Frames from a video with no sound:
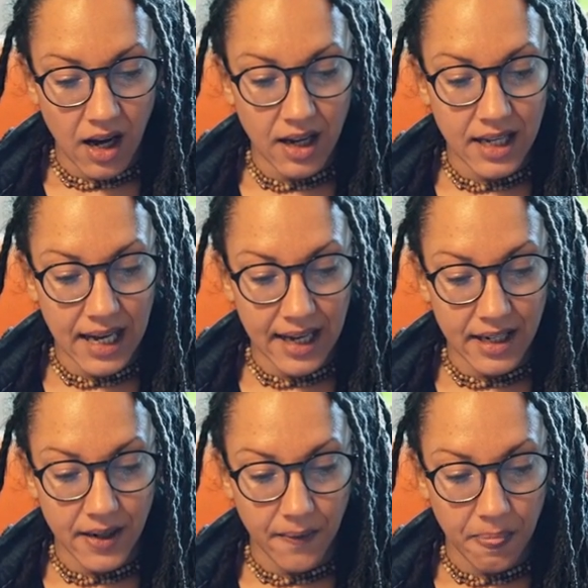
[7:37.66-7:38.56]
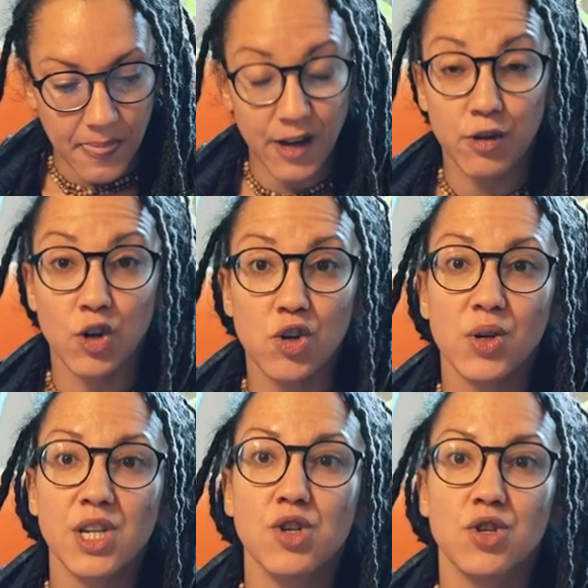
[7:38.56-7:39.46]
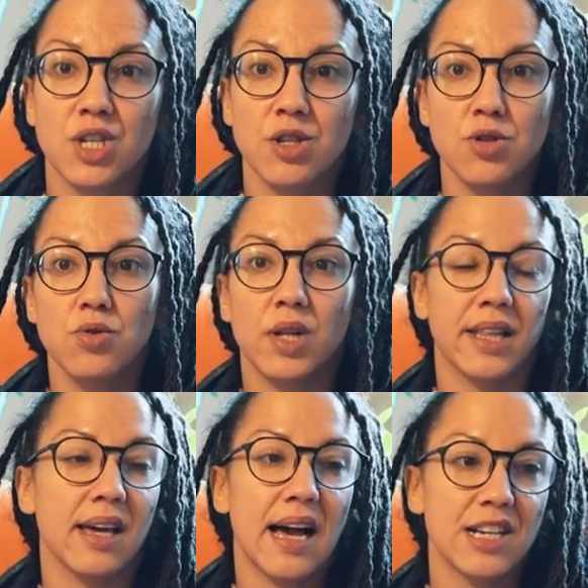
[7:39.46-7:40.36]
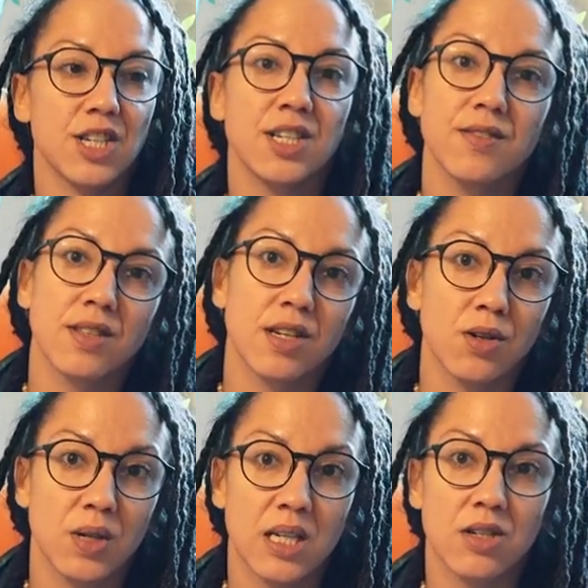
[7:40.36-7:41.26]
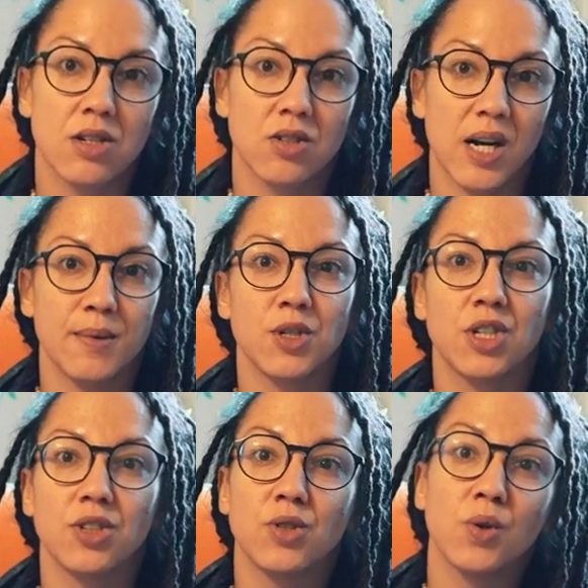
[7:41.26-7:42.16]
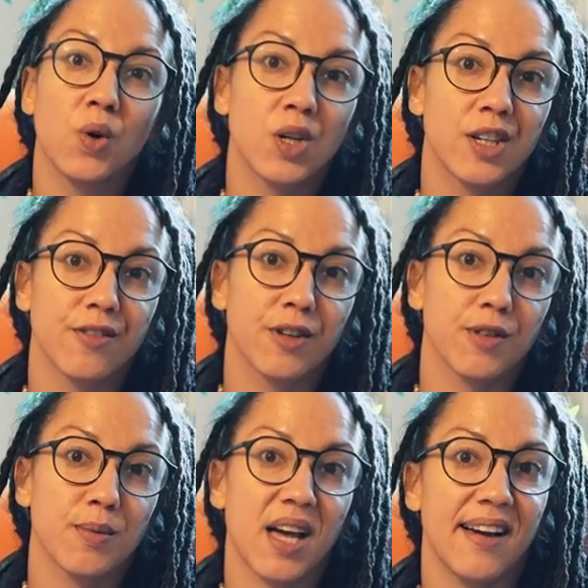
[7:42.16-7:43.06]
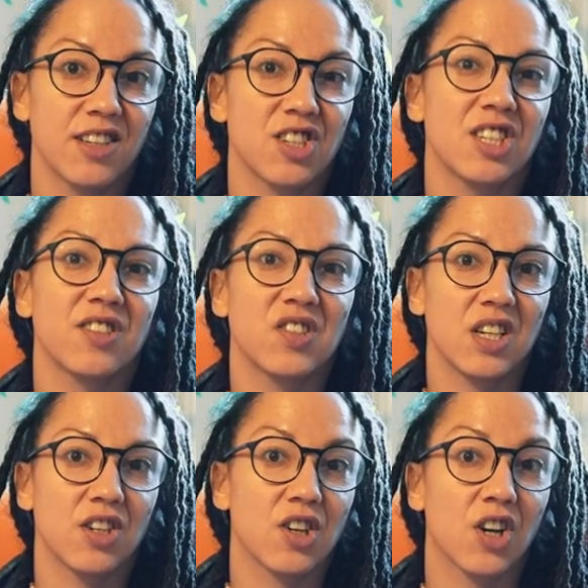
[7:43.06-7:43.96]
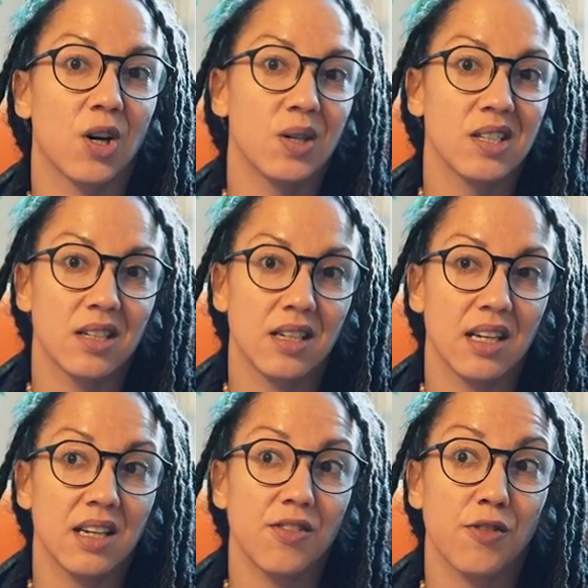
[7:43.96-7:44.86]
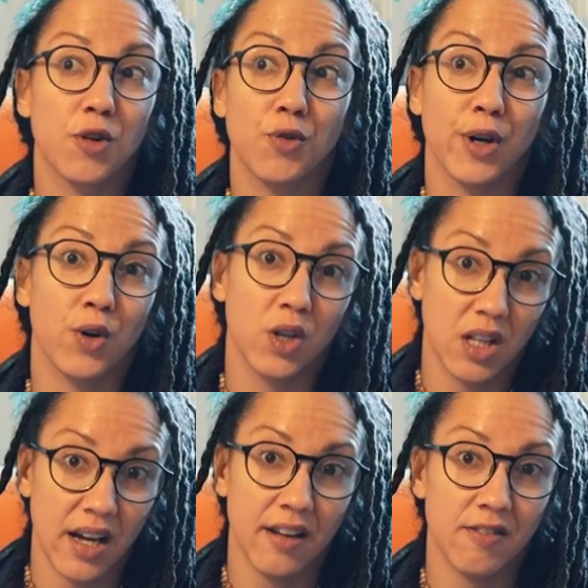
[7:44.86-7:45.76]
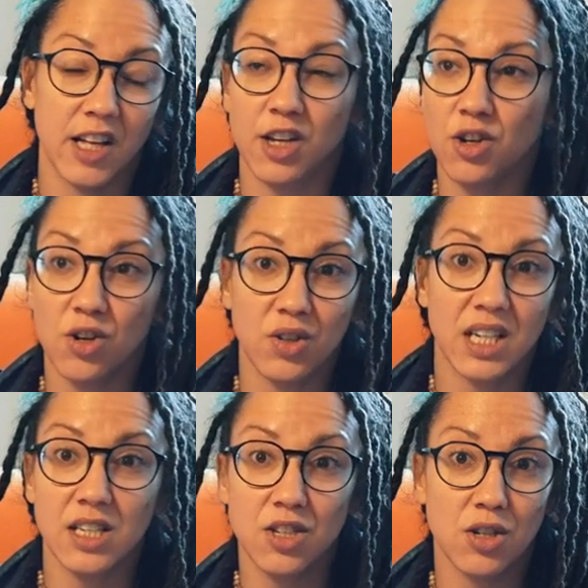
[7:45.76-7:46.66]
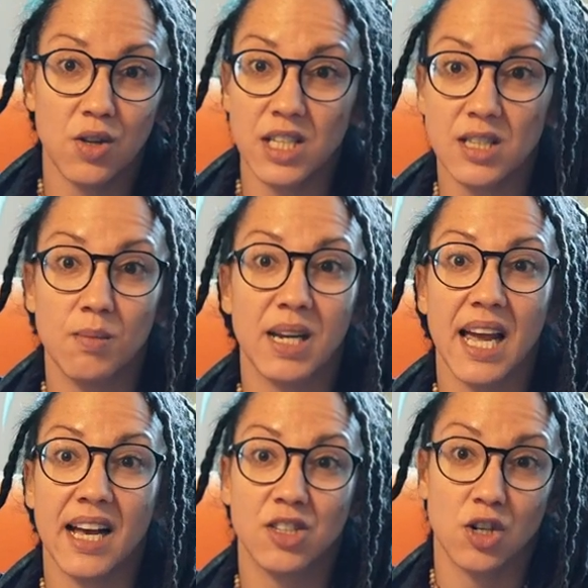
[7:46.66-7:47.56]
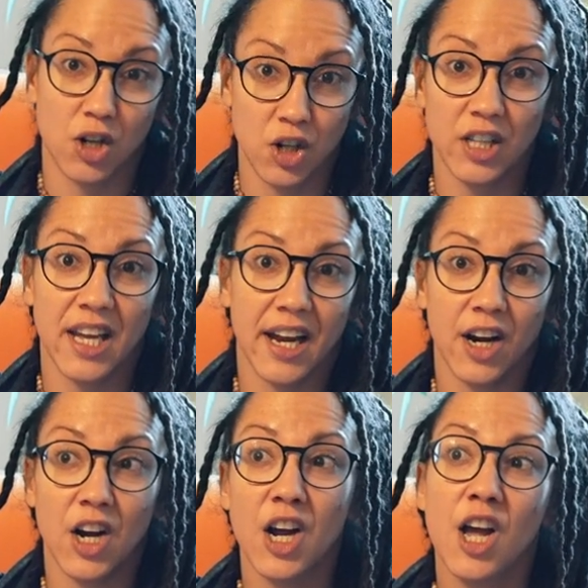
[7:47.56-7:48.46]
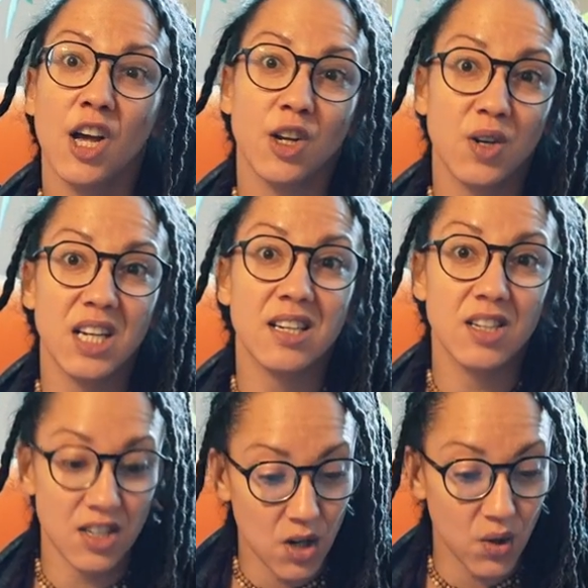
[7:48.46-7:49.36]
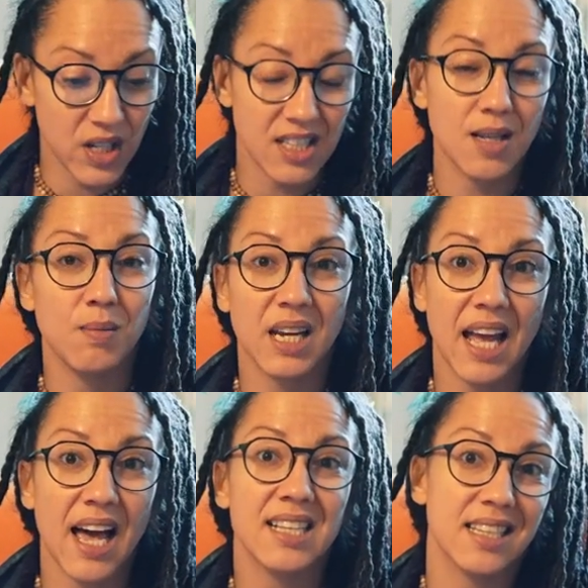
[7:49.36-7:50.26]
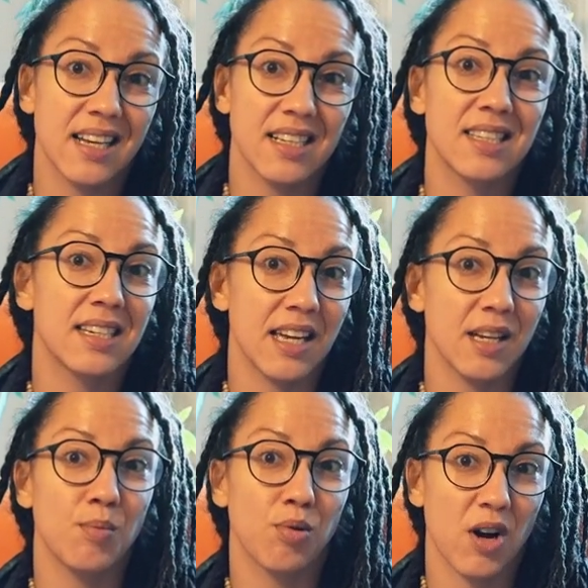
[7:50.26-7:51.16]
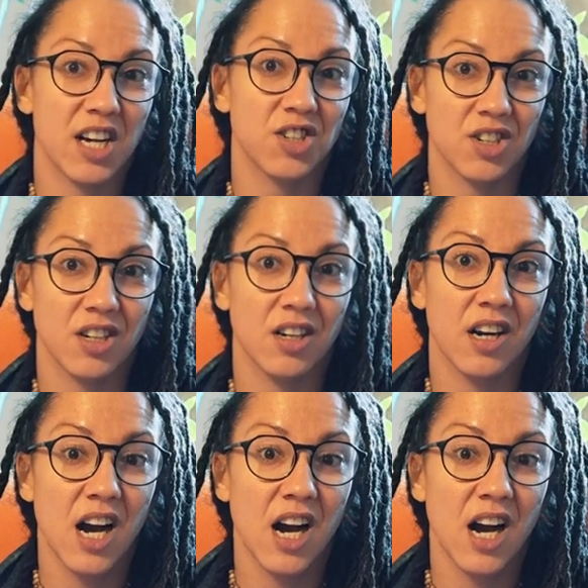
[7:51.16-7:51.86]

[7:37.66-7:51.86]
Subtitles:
Again, if you're doing jiu-jitsu, like the adjectives that you need to describe jiu-jitsu are different from the adjectives that you're going to need for real life. Like, you don't need to know that somebody has curly hair. You need to know that somebody has like steady pressure.